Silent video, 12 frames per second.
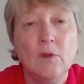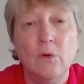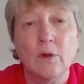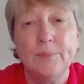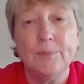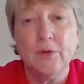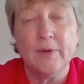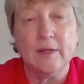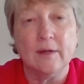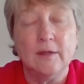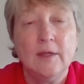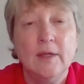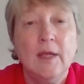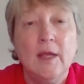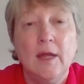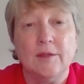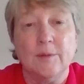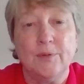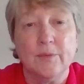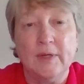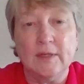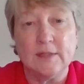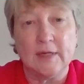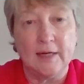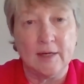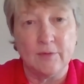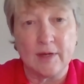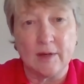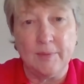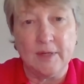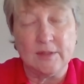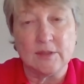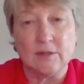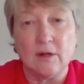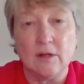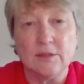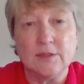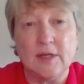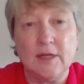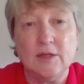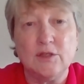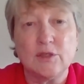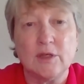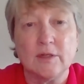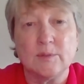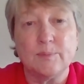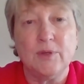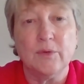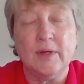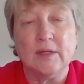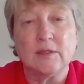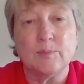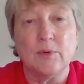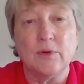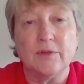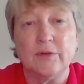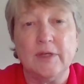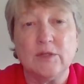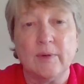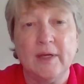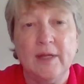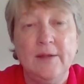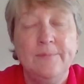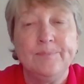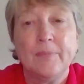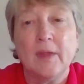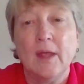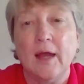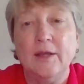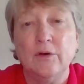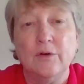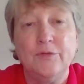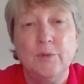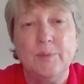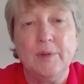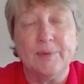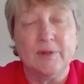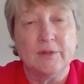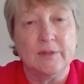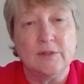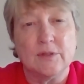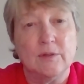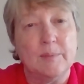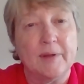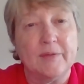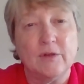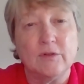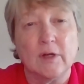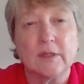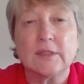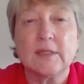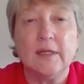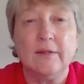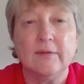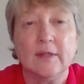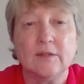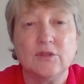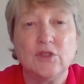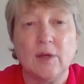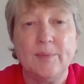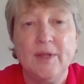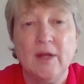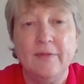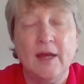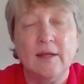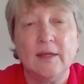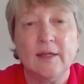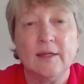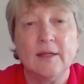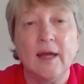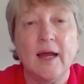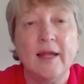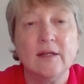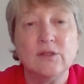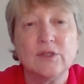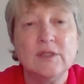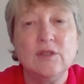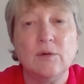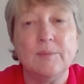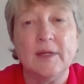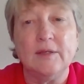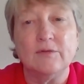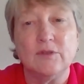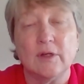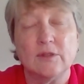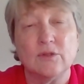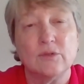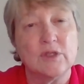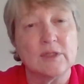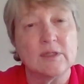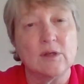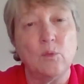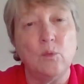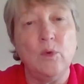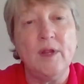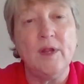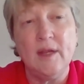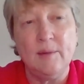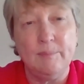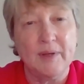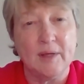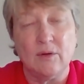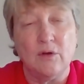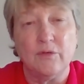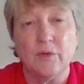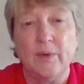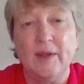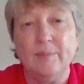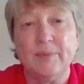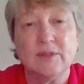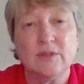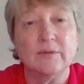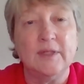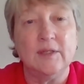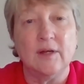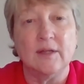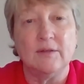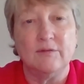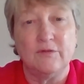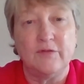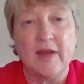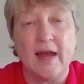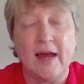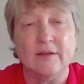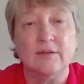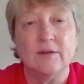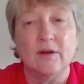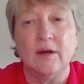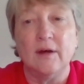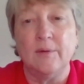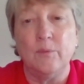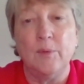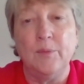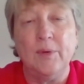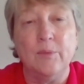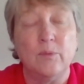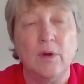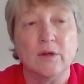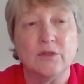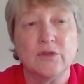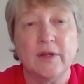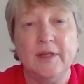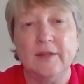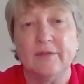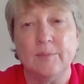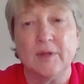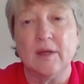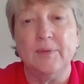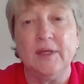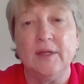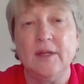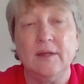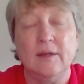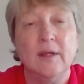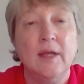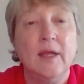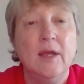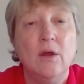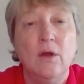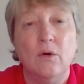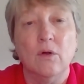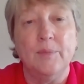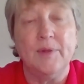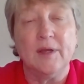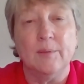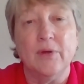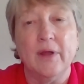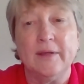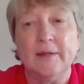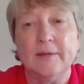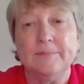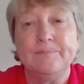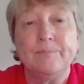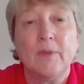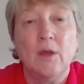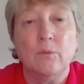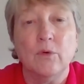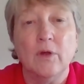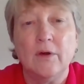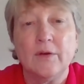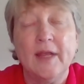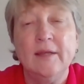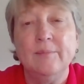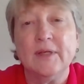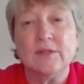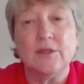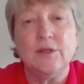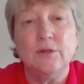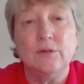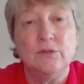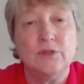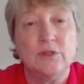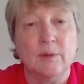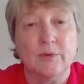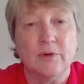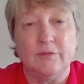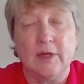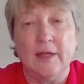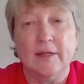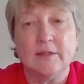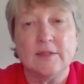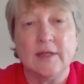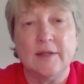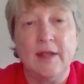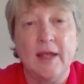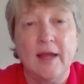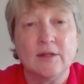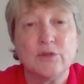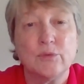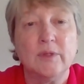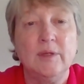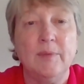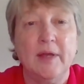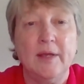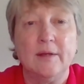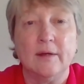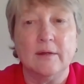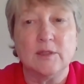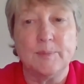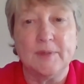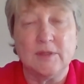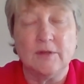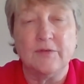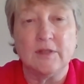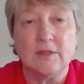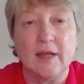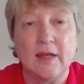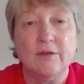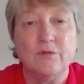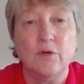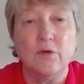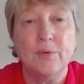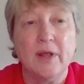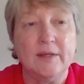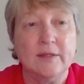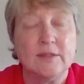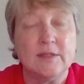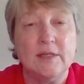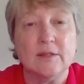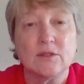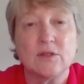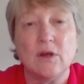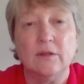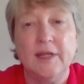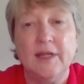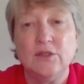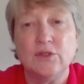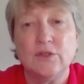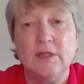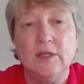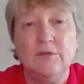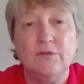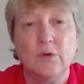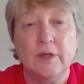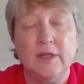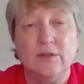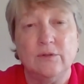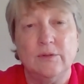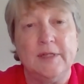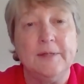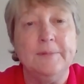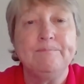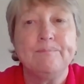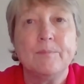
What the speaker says: or Purina. The Purina diet I recommend is an all-stage. It's Purina Sport 30/20. I know a few people are concerned about their dogs getting a little chubby on that, and I actually don't mind if dogs are just a wee bit overweight, but certainly not fat when we are trying to get them to come into heat or become pregnant. Royal Canin makes a huge number of diets, and they actually make a specific diet for pregnancy. It's called HT42D.